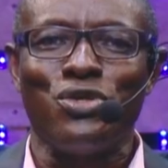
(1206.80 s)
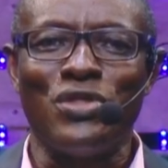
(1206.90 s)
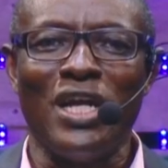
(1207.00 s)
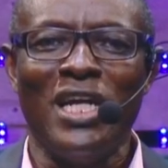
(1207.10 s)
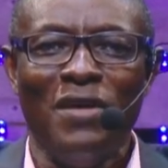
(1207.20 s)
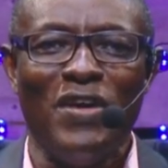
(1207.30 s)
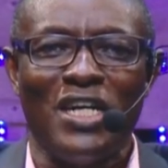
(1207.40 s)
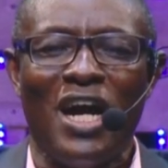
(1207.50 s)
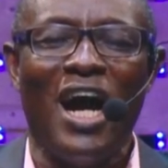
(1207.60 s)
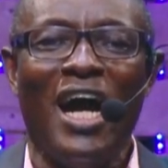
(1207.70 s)
the living
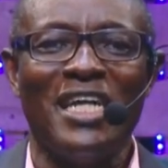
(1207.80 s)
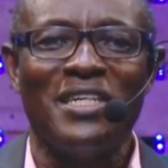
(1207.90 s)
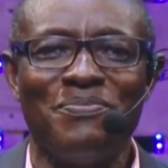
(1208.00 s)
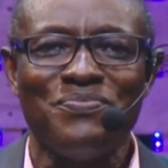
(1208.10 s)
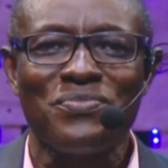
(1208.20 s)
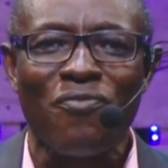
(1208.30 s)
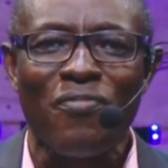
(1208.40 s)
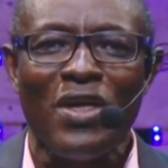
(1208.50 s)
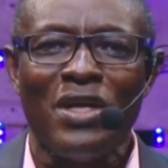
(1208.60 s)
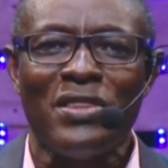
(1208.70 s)
God.
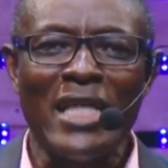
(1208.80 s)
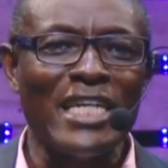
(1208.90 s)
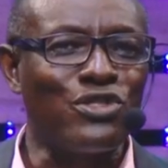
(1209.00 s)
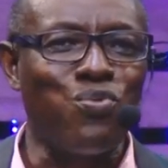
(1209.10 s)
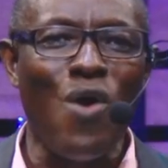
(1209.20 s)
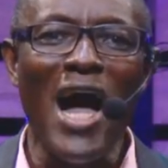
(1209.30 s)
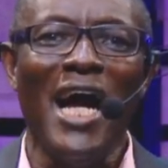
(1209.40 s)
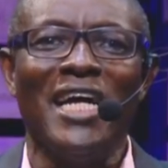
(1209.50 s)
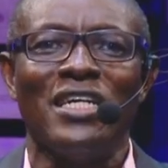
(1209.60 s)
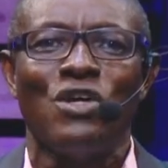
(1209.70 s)
That's
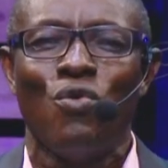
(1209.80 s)
why